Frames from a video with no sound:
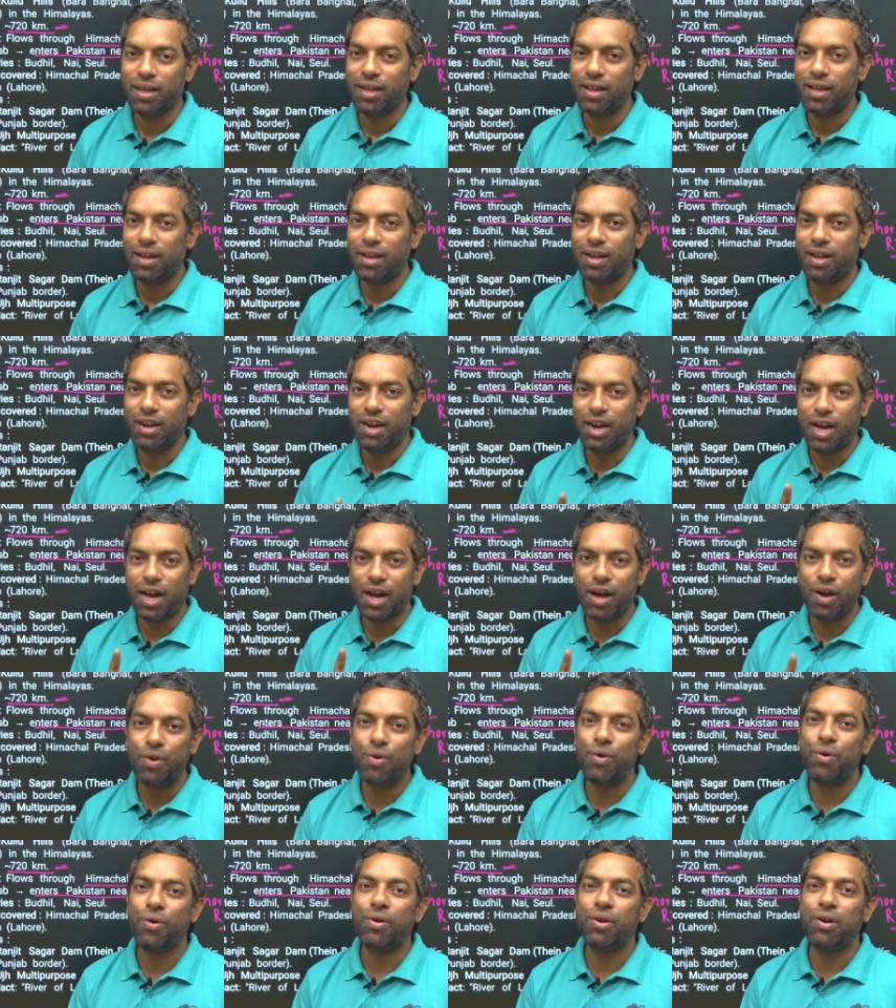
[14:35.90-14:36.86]

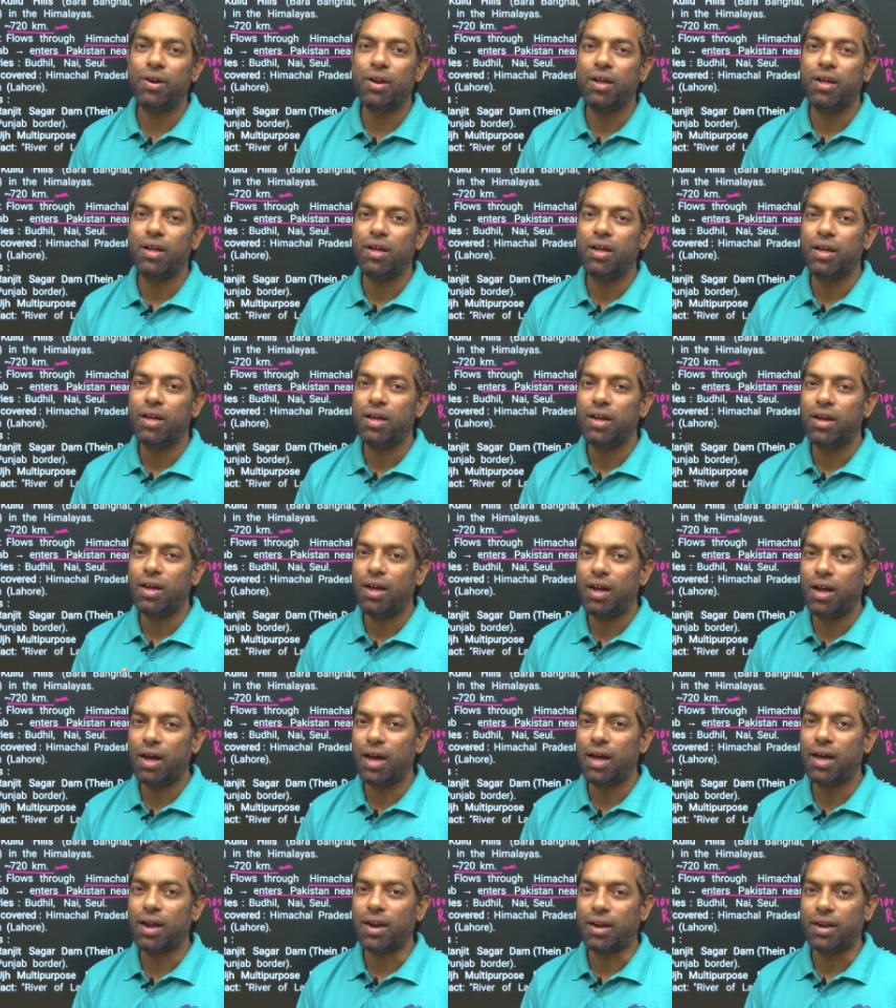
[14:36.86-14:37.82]
Lahore
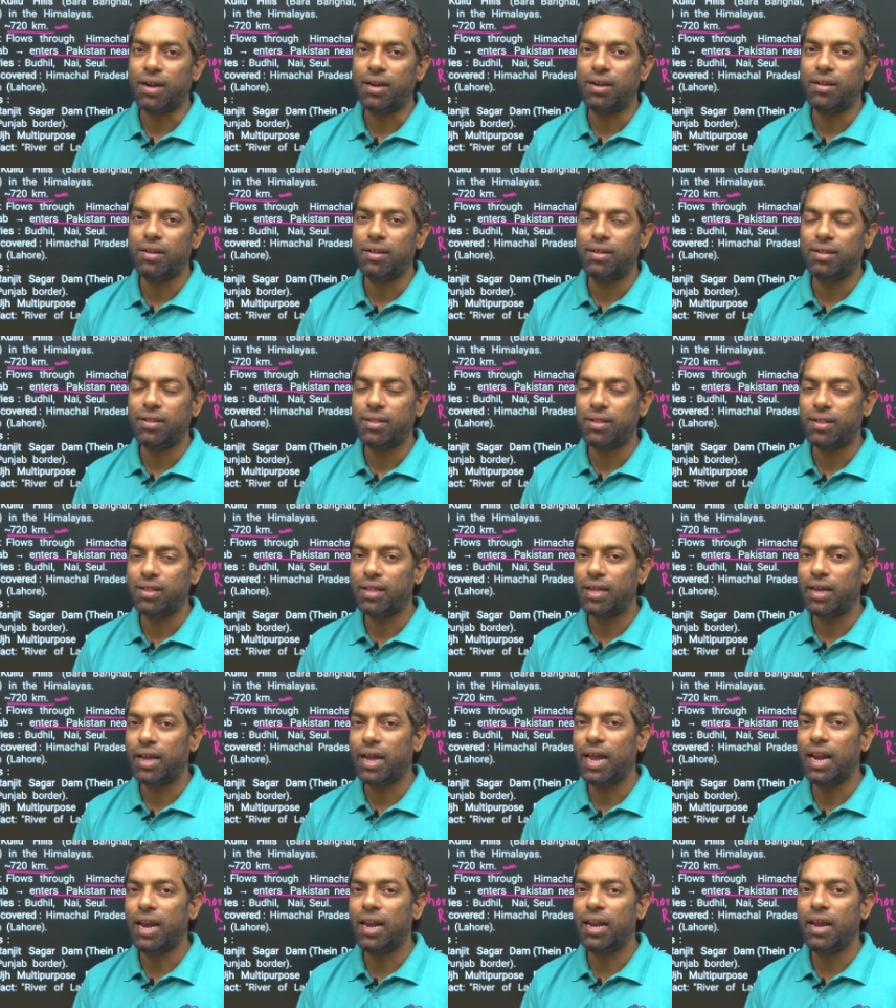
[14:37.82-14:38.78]
R,
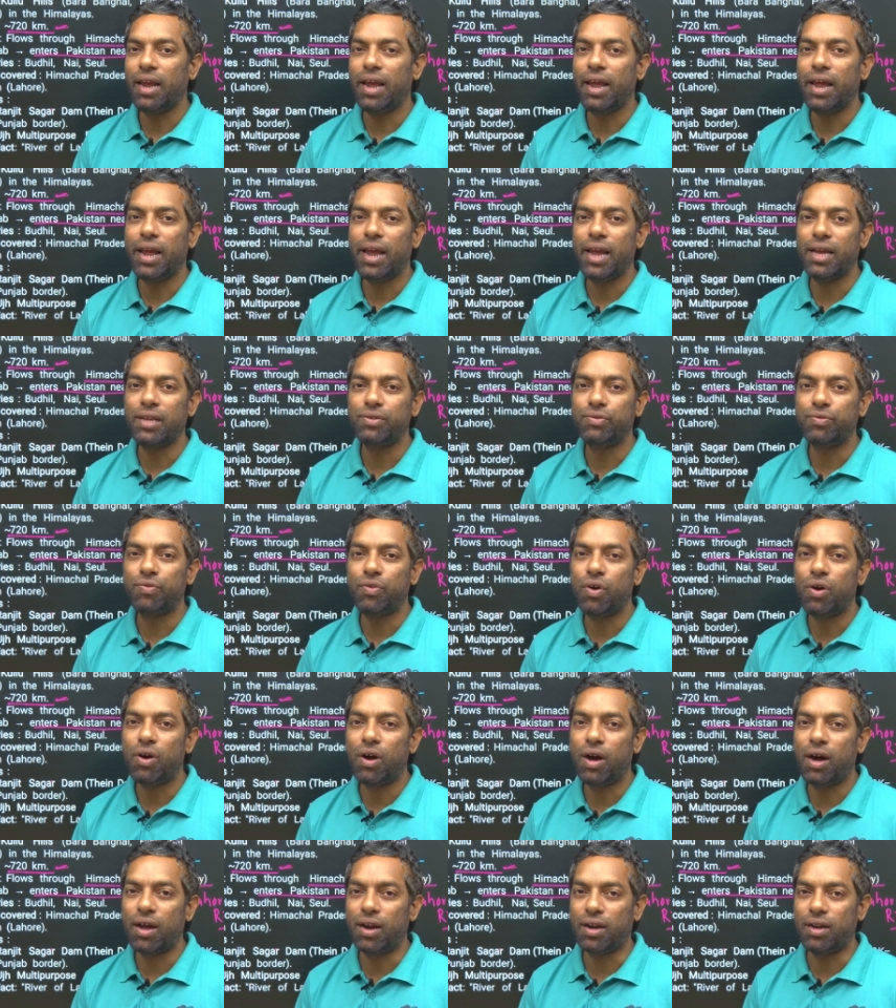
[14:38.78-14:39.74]

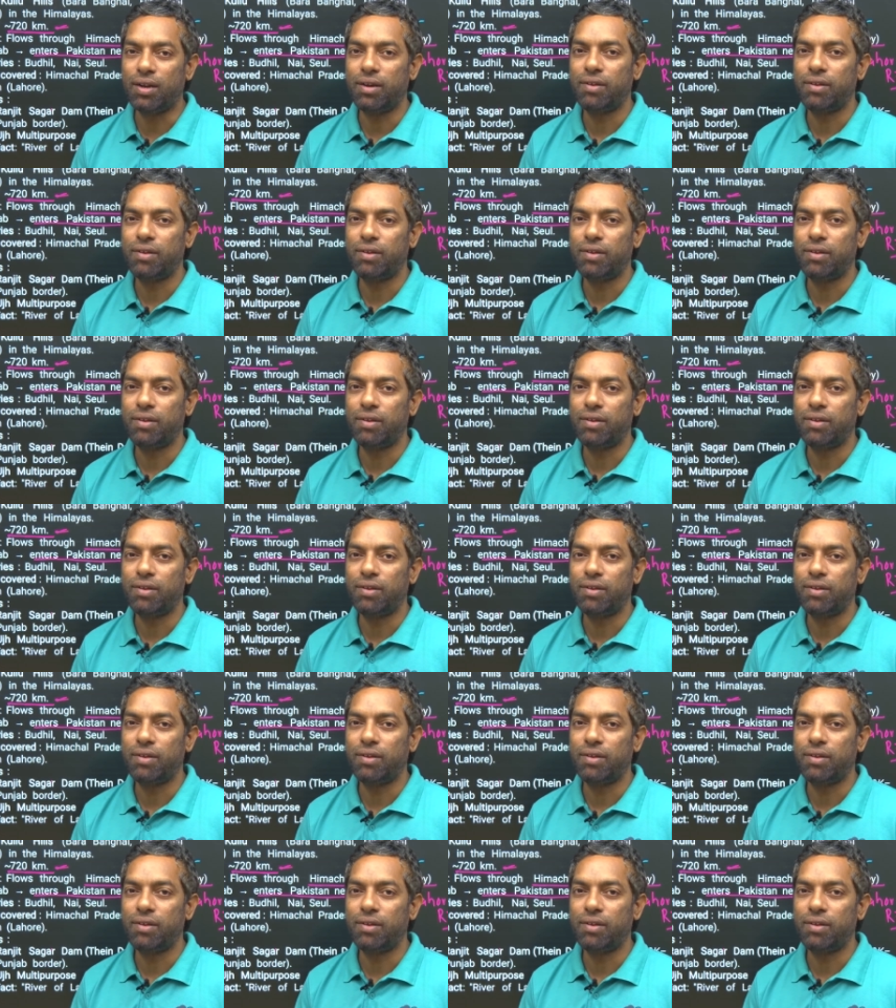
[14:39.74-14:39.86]
Lahor.